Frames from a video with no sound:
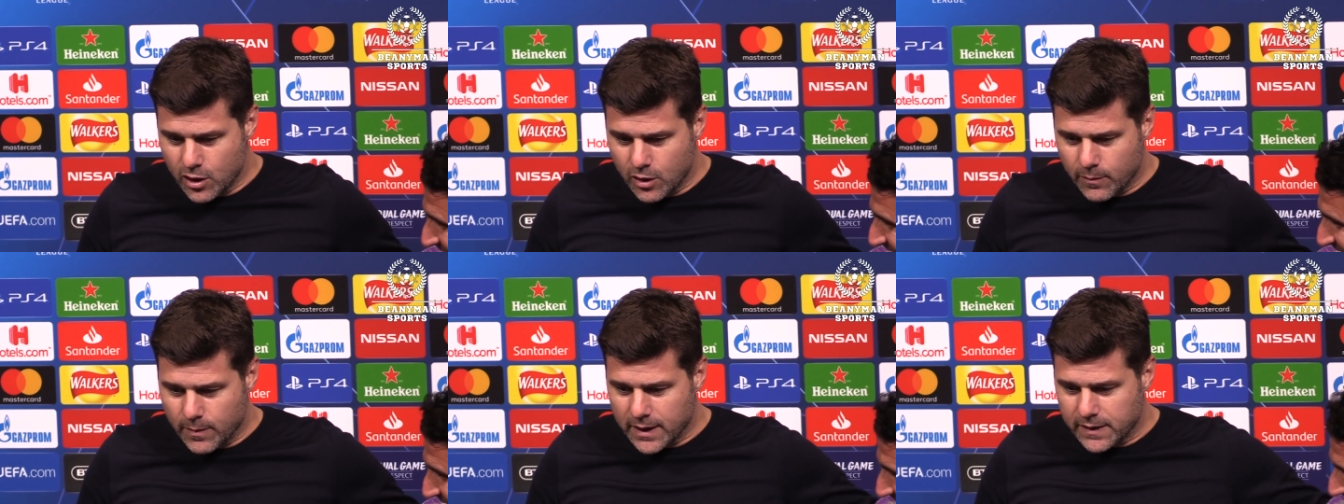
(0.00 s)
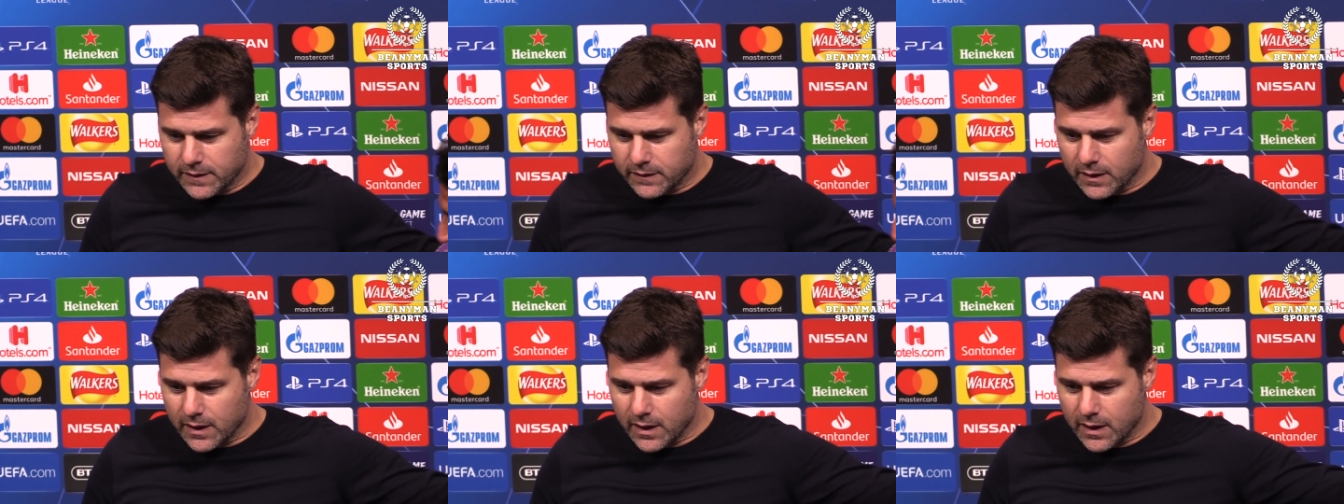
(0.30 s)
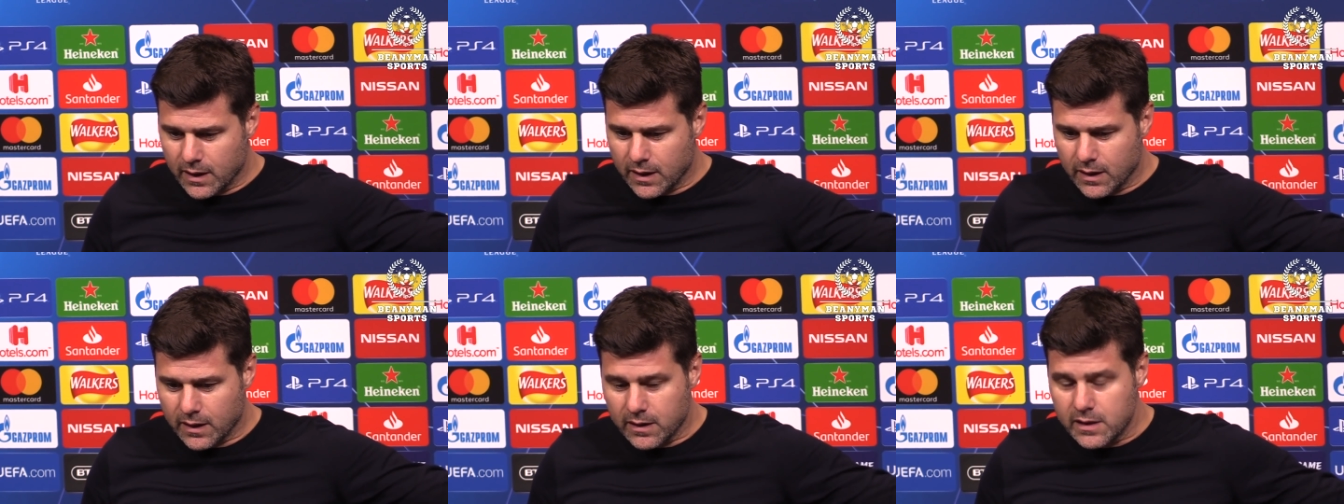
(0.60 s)
no, but
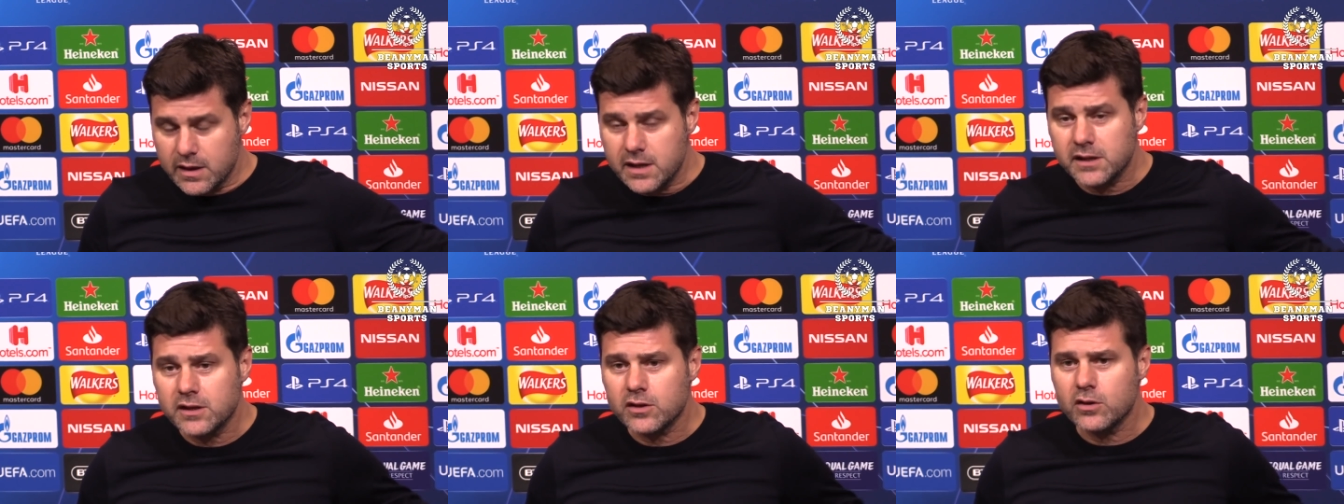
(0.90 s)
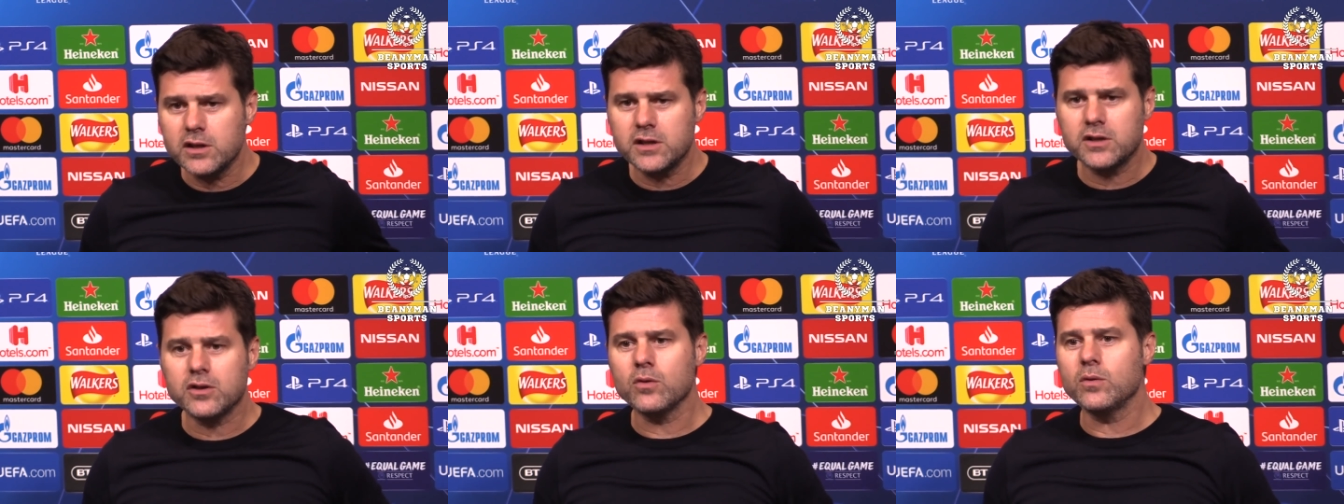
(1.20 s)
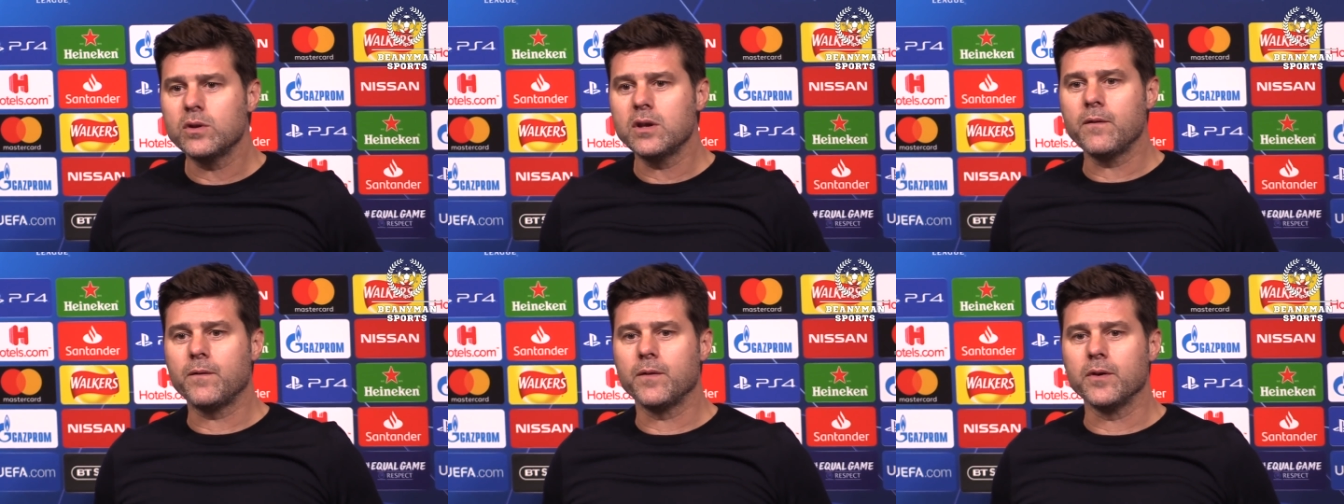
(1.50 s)
uh, it's, so, it's
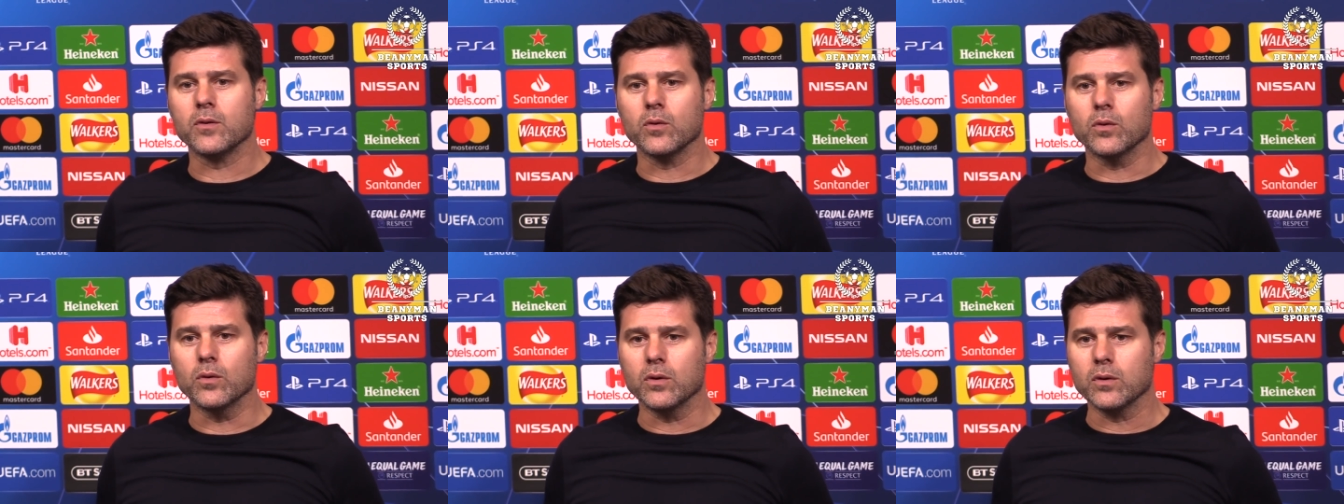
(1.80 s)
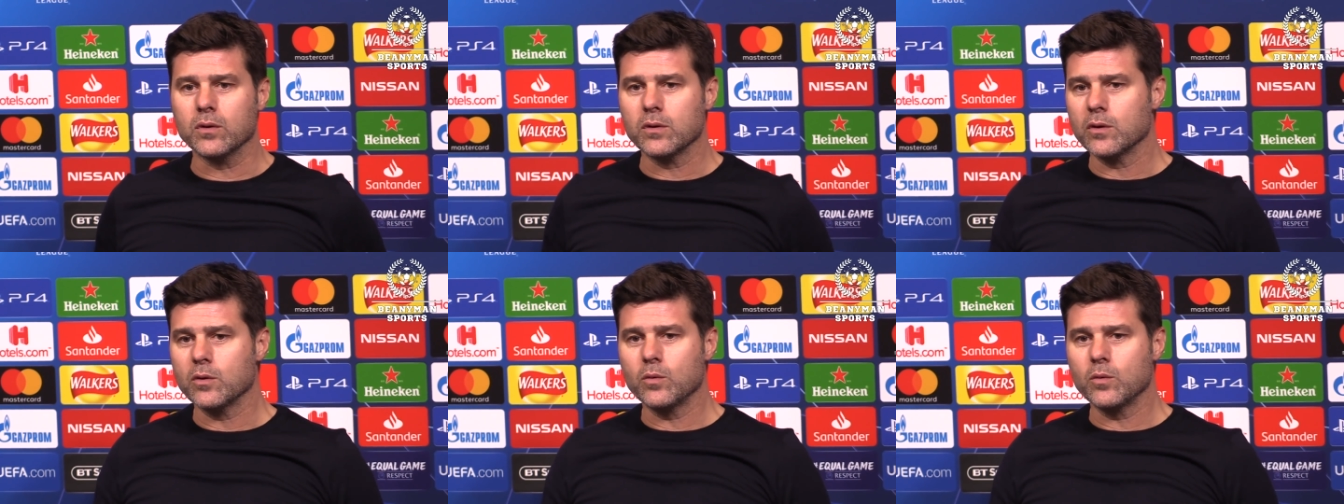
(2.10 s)
so difficult.